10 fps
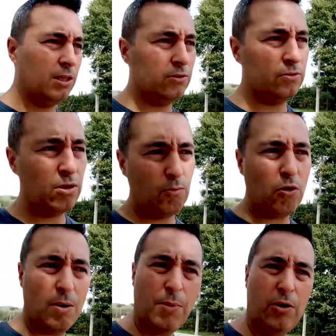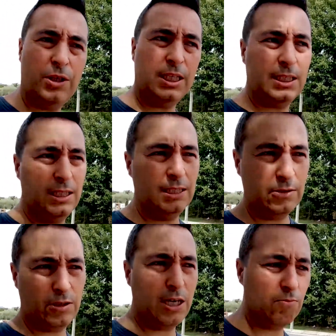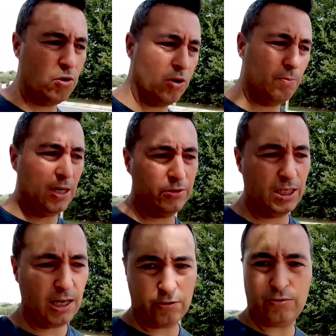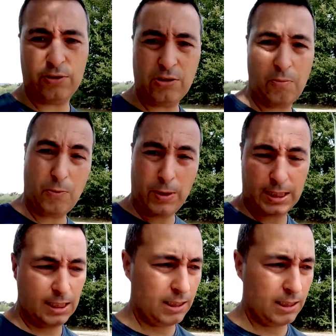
to know more about it and to learn more about how to stop quitting